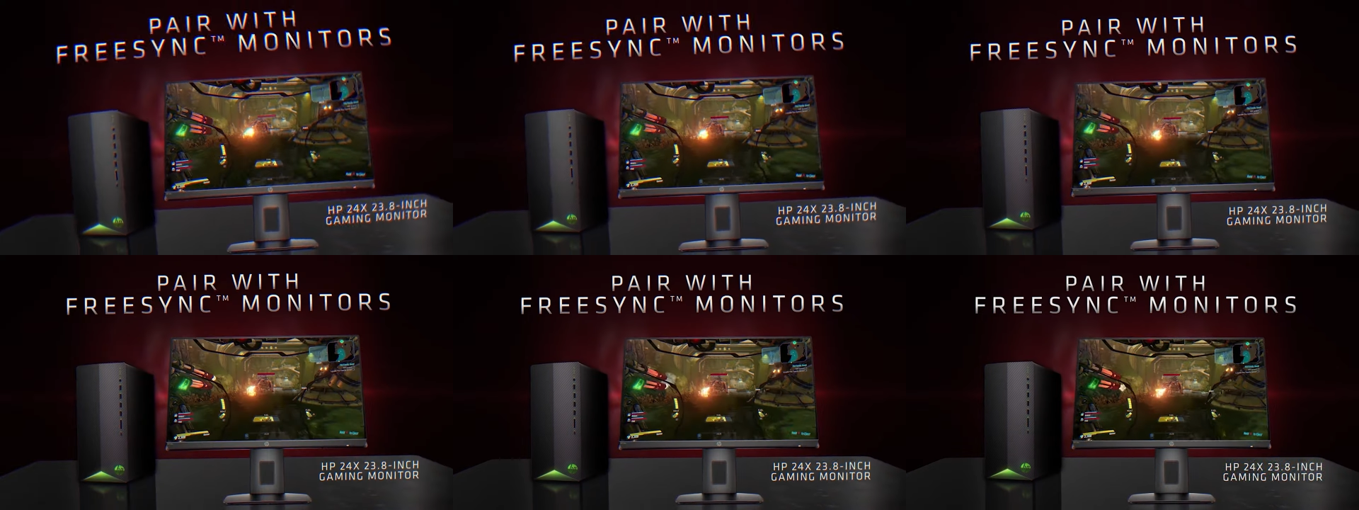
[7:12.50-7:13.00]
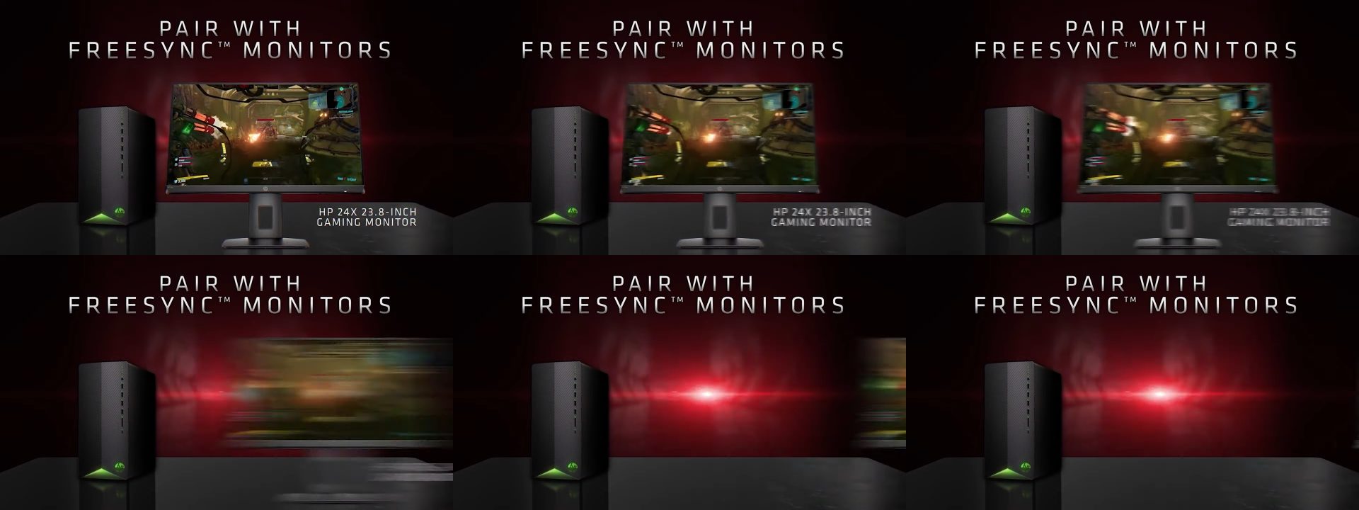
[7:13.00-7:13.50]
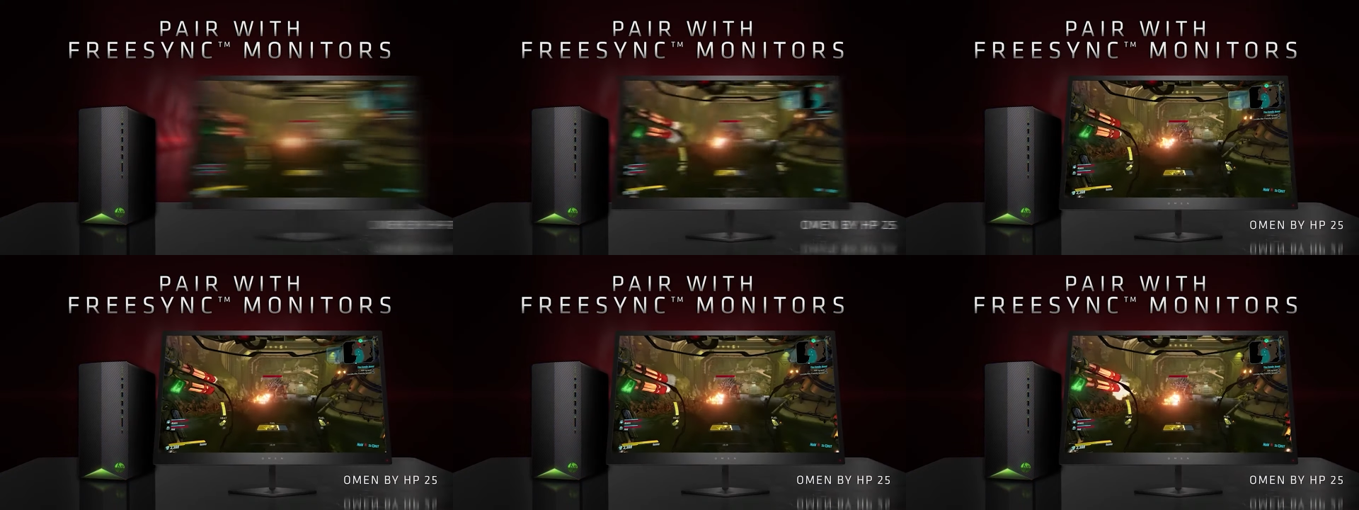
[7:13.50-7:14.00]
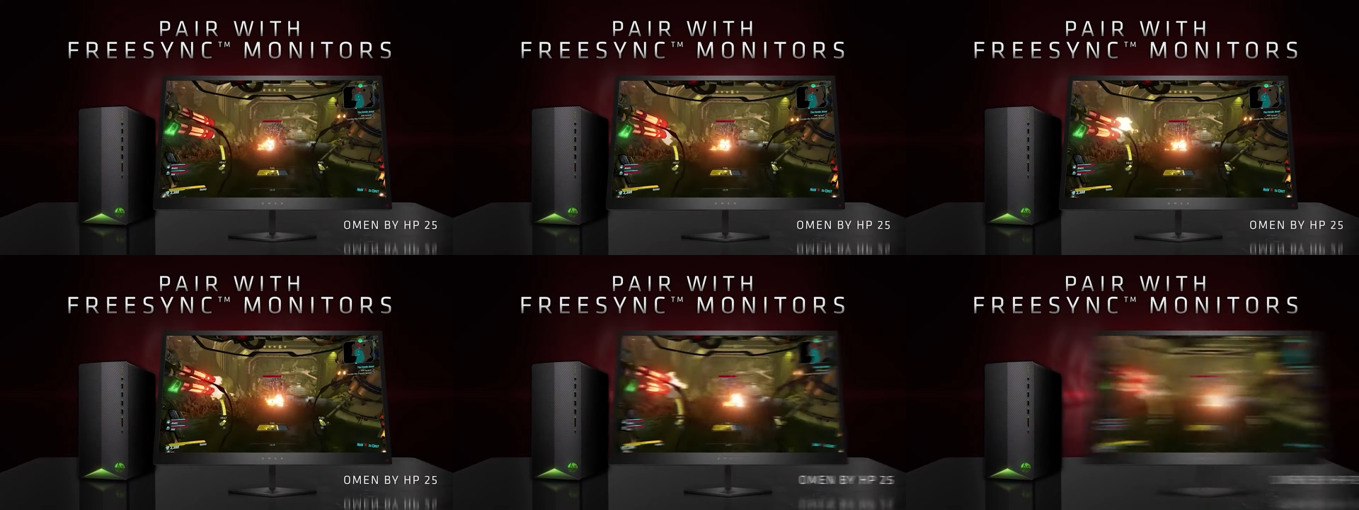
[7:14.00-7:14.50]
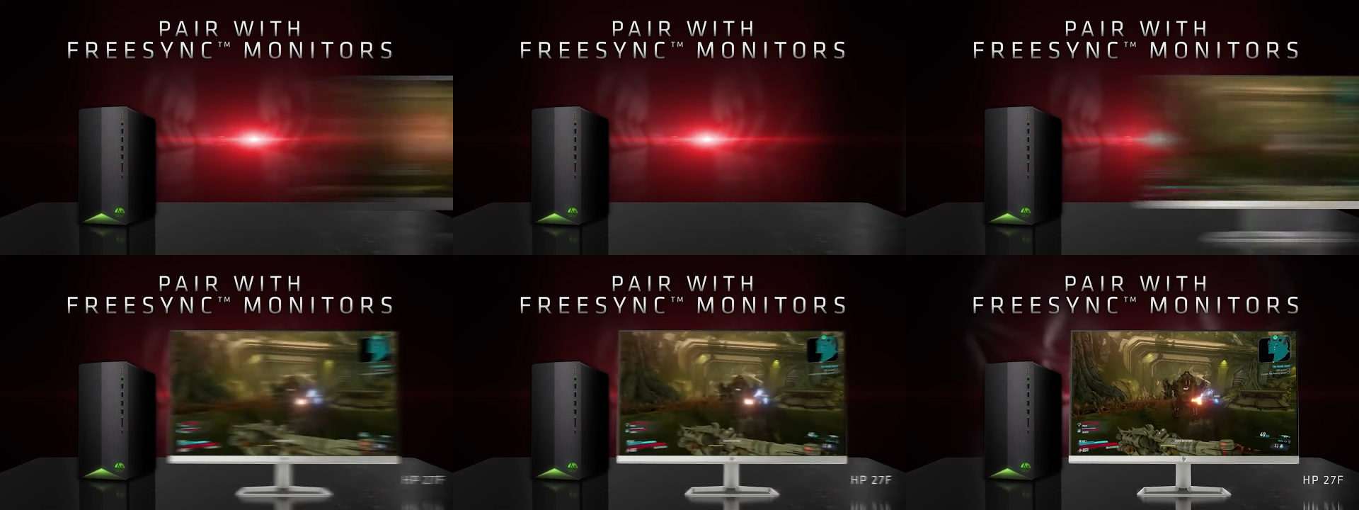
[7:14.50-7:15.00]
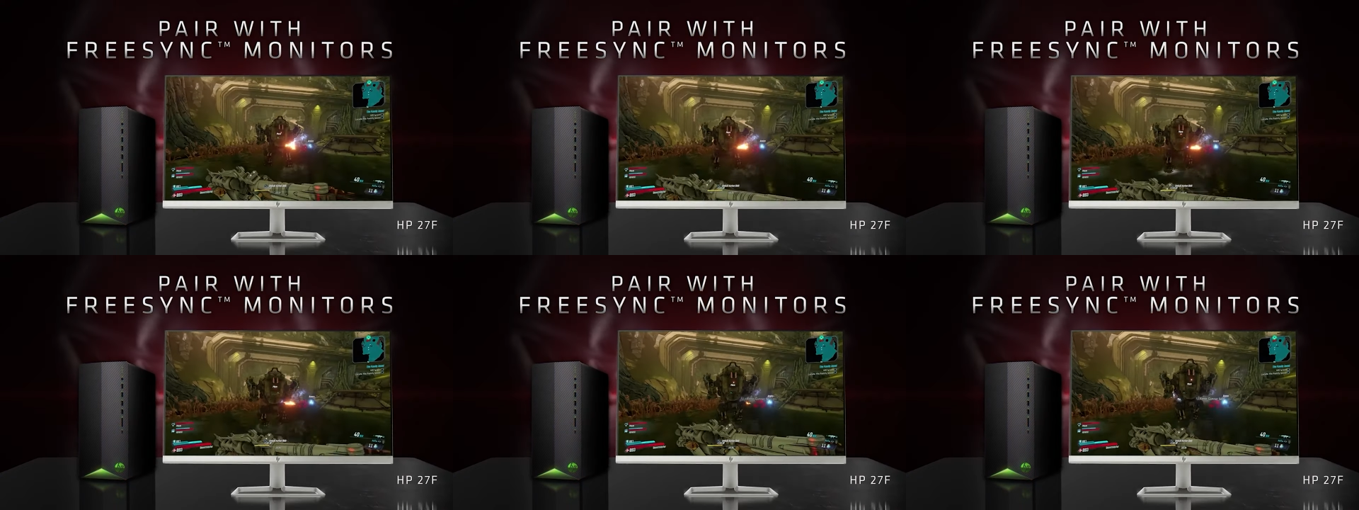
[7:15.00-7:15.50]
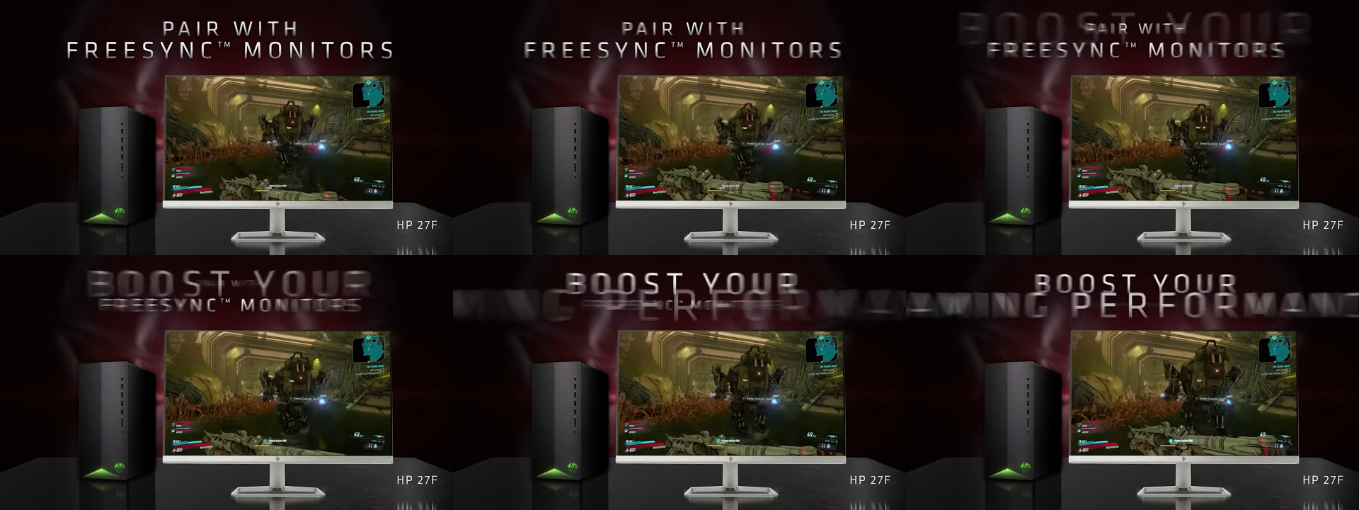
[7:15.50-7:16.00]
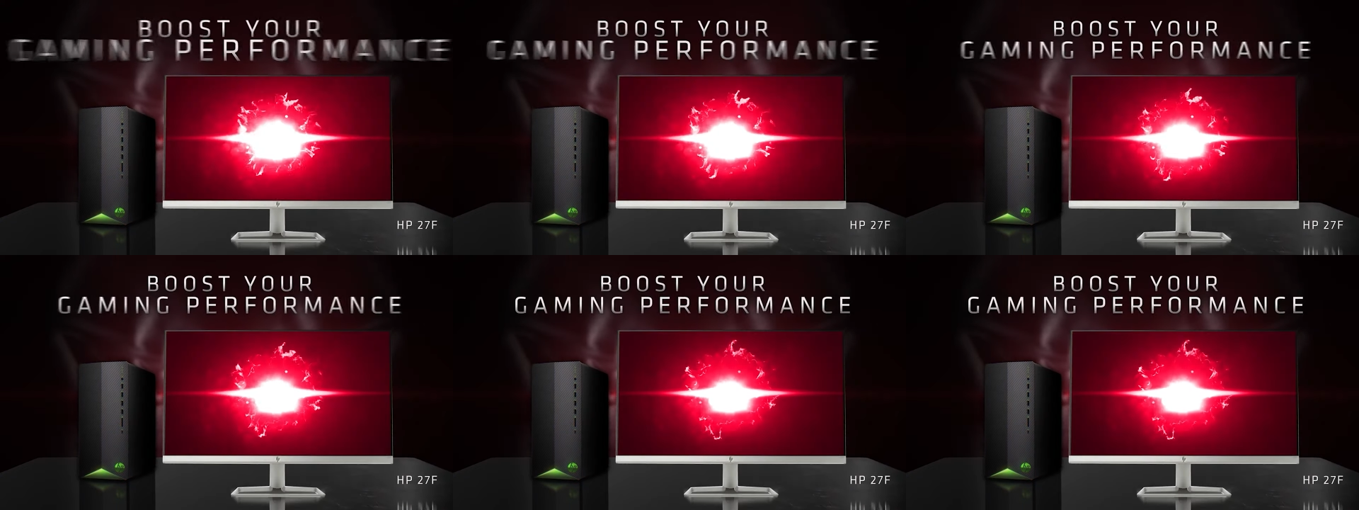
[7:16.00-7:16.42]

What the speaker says: Nobody's mouth can be seen.